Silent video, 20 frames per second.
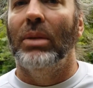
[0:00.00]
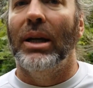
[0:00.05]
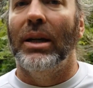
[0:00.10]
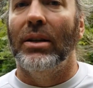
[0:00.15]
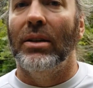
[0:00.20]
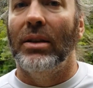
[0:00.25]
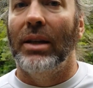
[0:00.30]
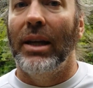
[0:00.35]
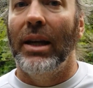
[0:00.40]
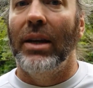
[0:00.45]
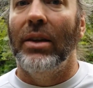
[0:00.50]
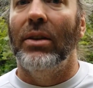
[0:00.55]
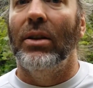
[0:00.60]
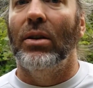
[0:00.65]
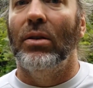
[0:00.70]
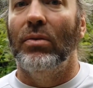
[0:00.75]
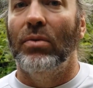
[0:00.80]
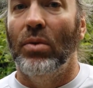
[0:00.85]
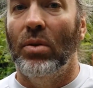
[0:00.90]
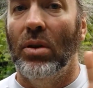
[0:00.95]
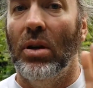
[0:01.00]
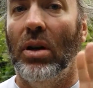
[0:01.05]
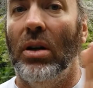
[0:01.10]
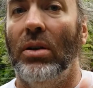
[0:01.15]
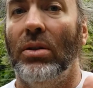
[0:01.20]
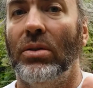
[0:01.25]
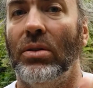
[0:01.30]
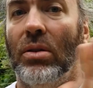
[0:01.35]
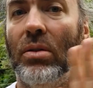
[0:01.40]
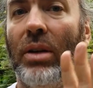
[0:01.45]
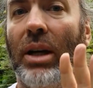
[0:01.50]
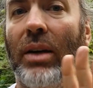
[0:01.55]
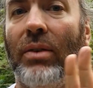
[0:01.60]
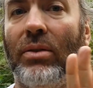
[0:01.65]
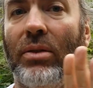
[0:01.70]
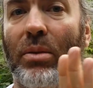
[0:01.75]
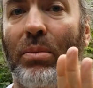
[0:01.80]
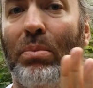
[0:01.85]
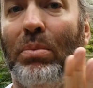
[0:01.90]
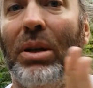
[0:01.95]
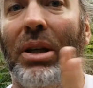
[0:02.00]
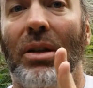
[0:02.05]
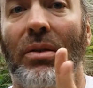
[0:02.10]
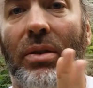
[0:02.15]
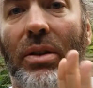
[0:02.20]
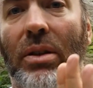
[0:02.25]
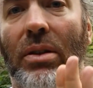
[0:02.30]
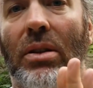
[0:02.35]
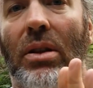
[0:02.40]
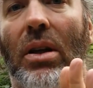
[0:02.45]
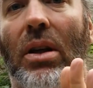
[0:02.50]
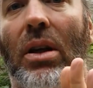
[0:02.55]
and they therefore also have to pivot